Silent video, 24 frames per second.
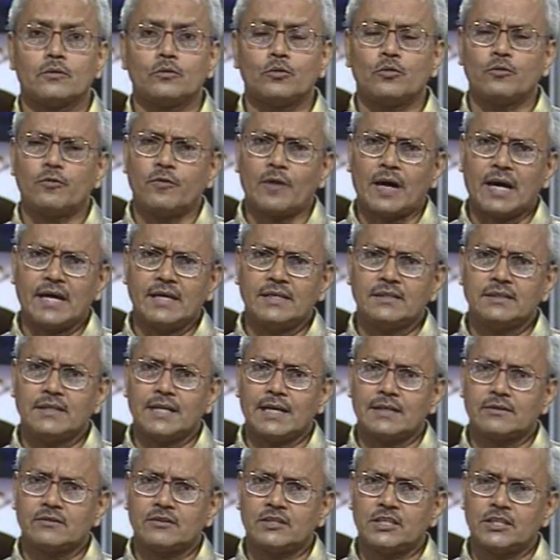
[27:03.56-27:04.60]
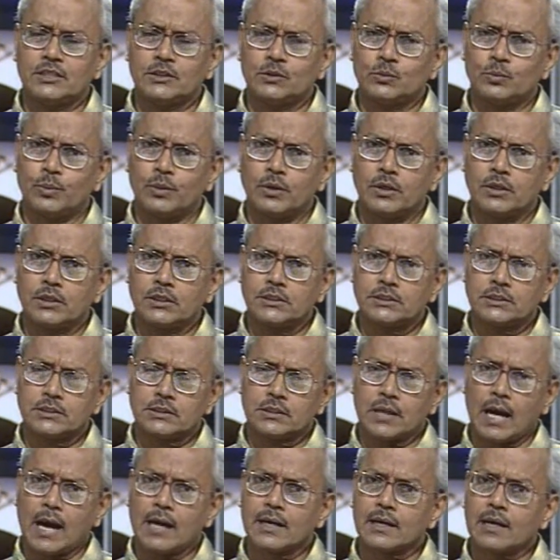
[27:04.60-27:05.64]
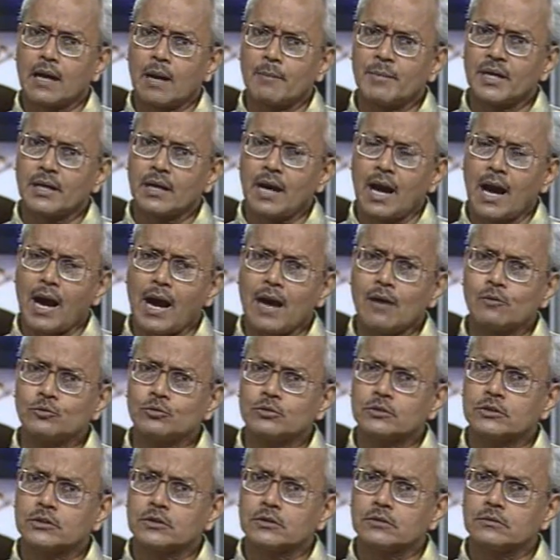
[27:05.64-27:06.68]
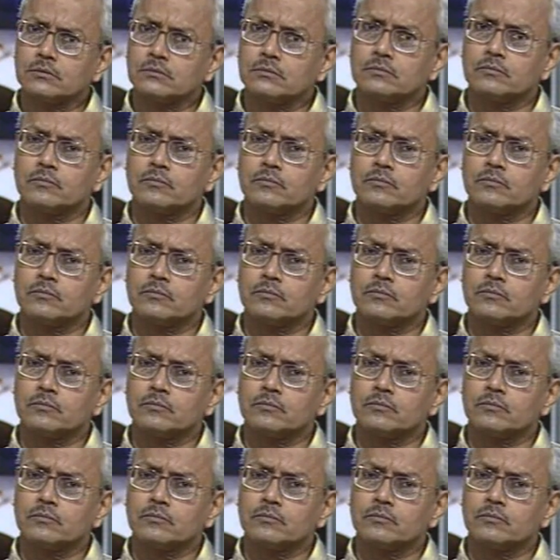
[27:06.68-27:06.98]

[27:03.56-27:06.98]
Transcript: you find that these words are coming out